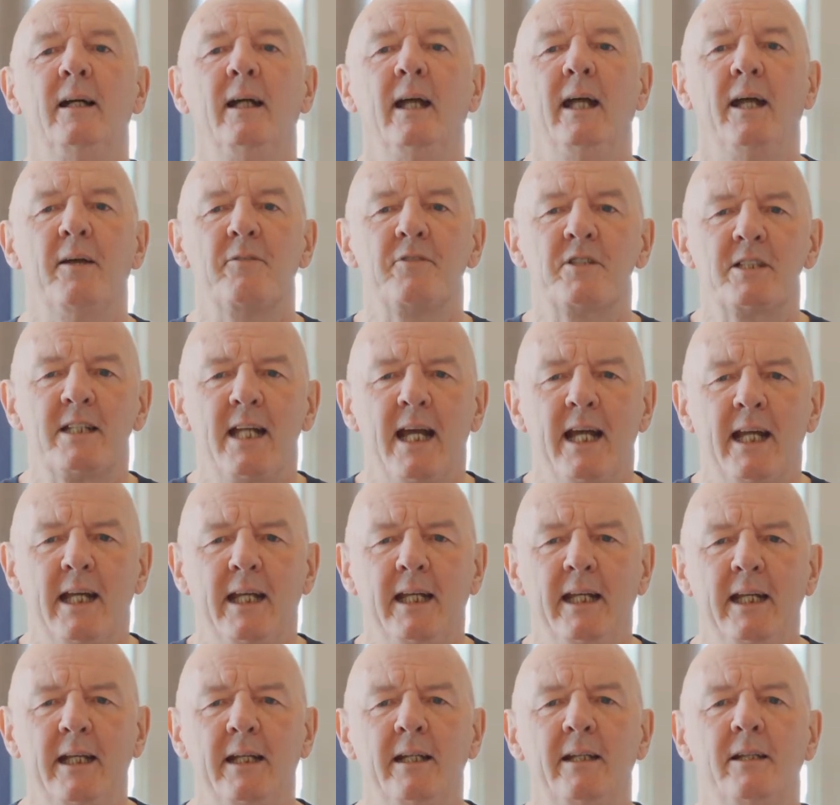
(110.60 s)
If
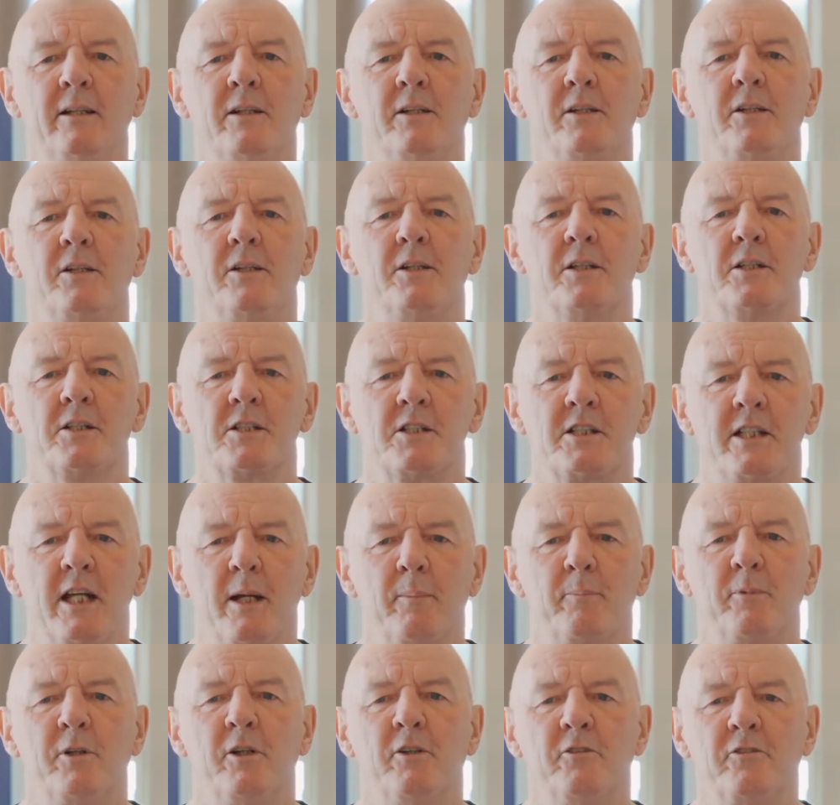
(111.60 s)
standing, just
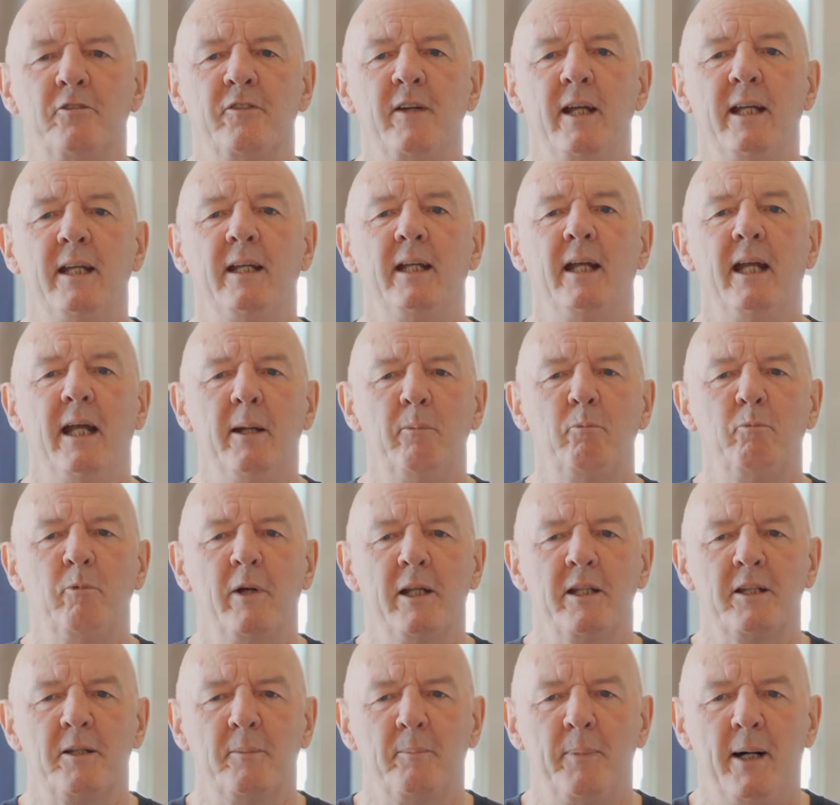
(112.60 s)
step your feet hip
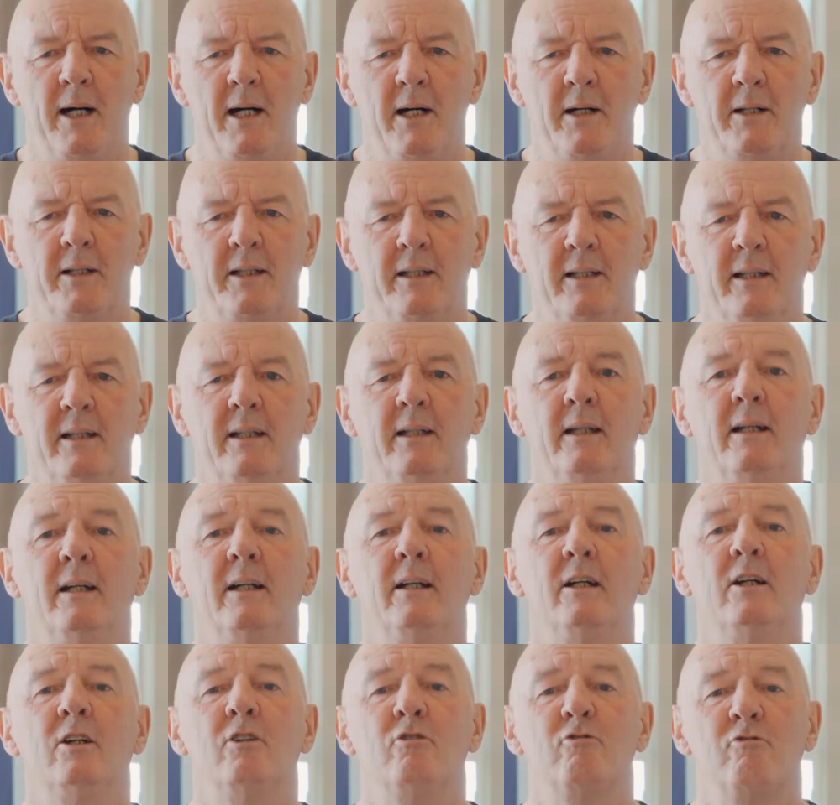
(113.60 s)
width apart,
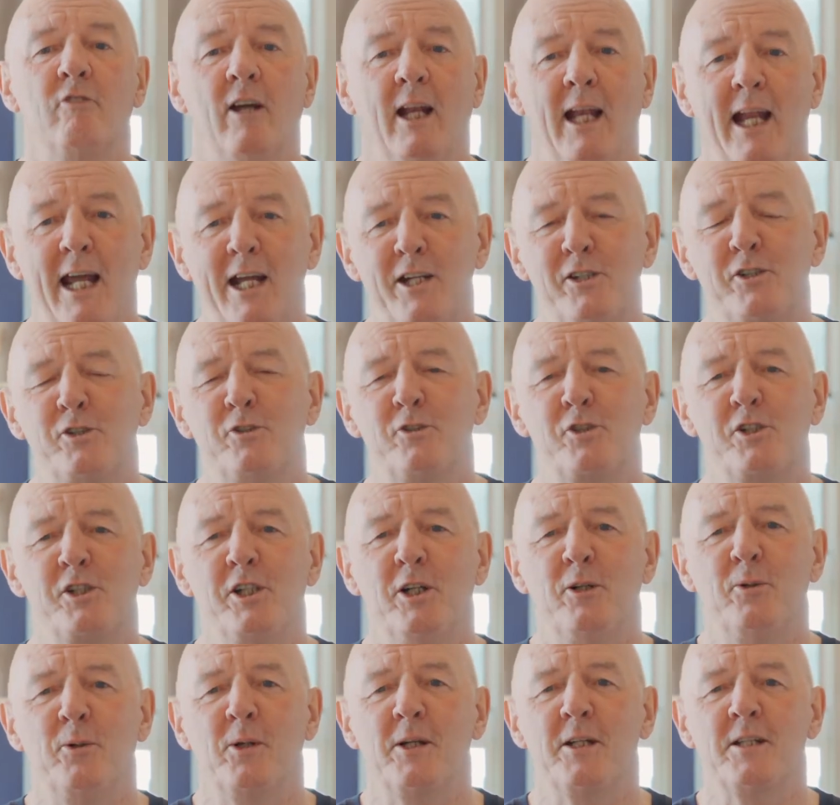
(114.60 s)
relax your
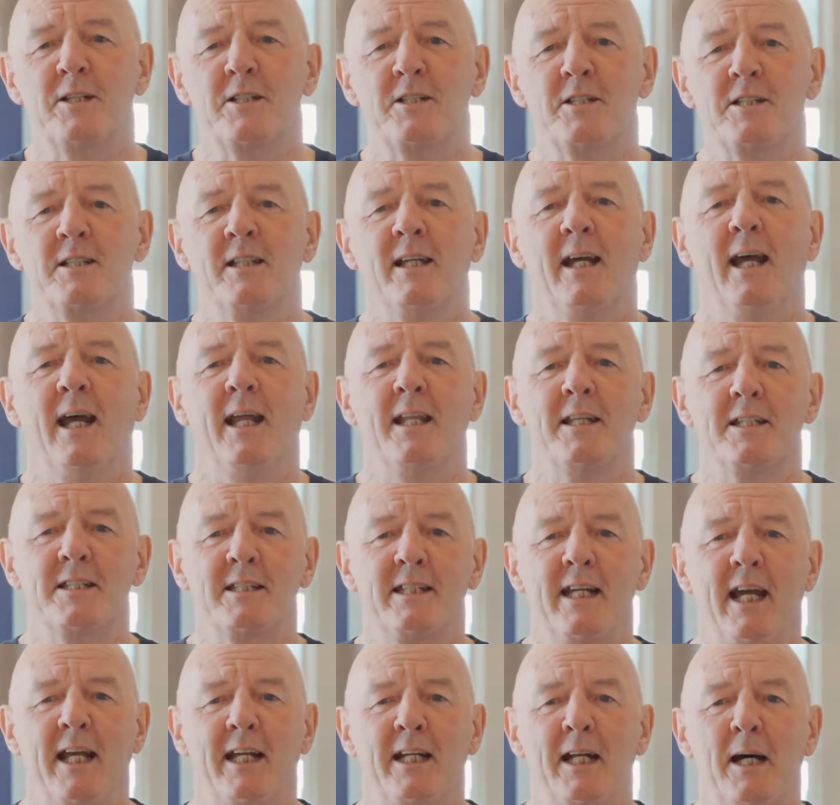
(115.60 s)
shoulders and
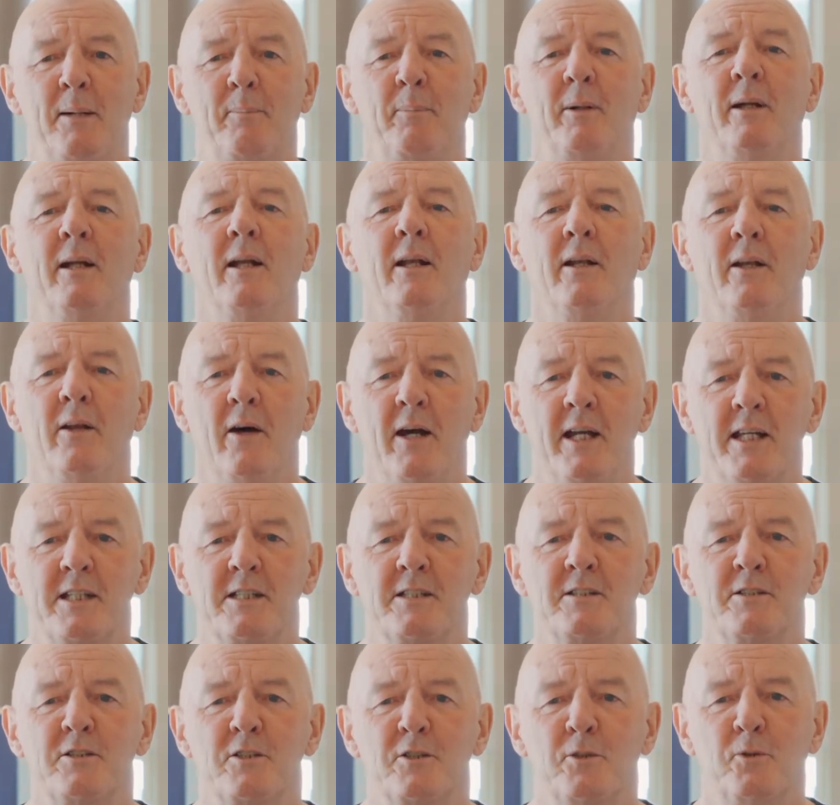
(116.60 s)
stand up nice
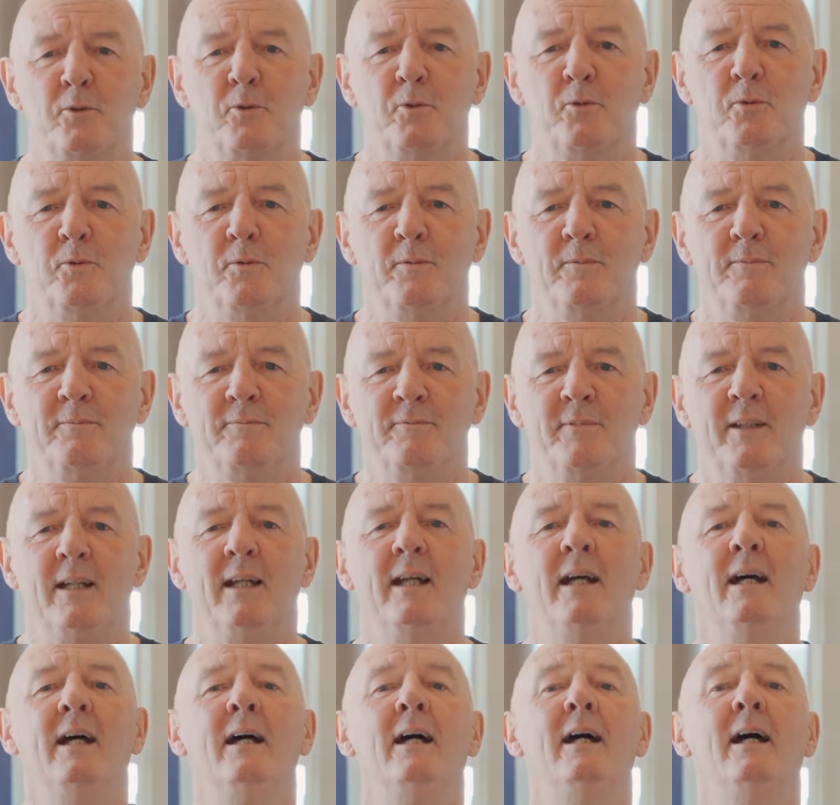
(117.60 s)
and tall.
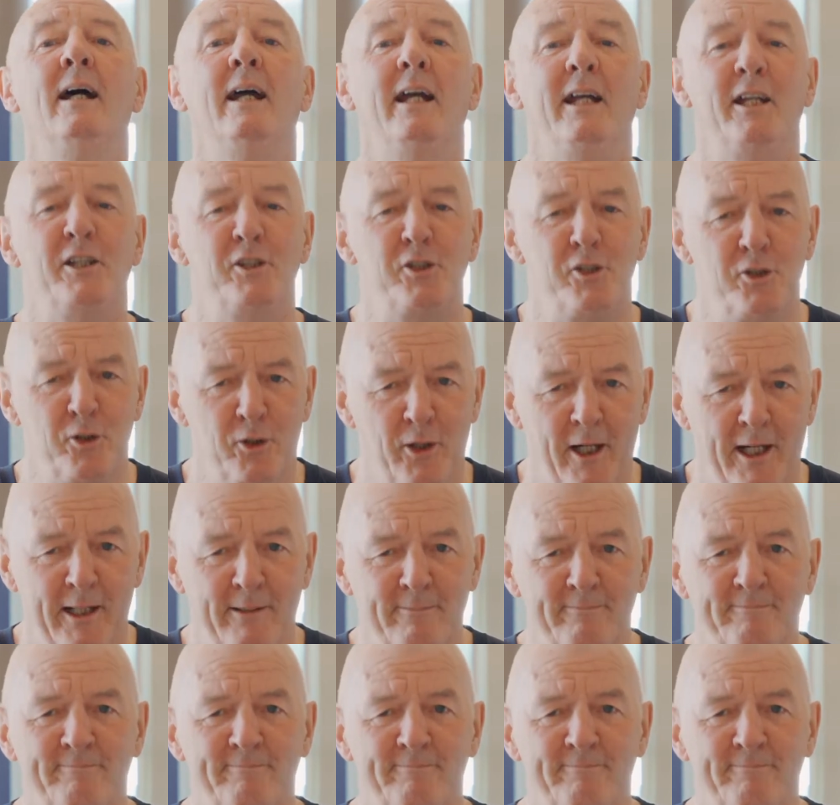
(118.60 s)
Enjoy.